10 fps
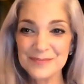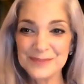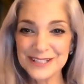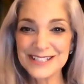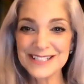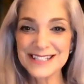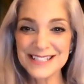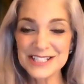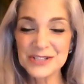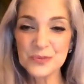because
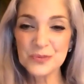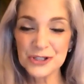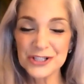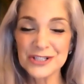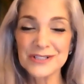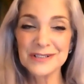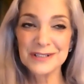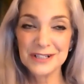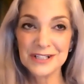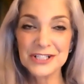this would
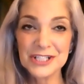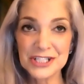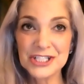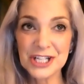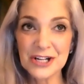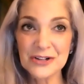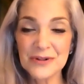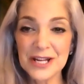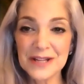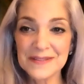just
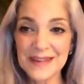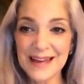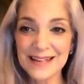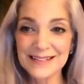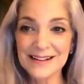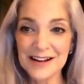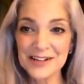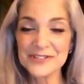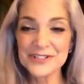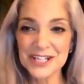generate that
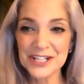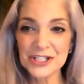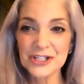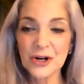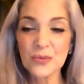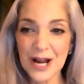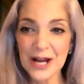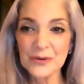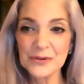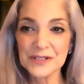conversation
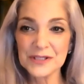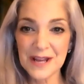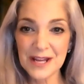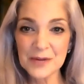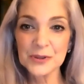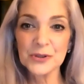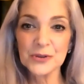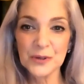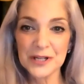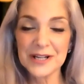around the
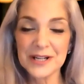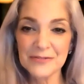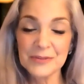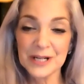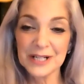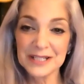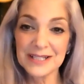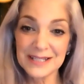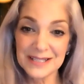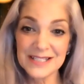table when
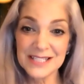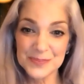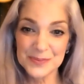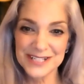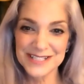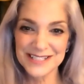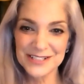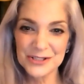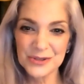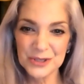everybody is
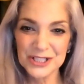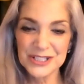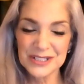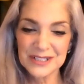present. You could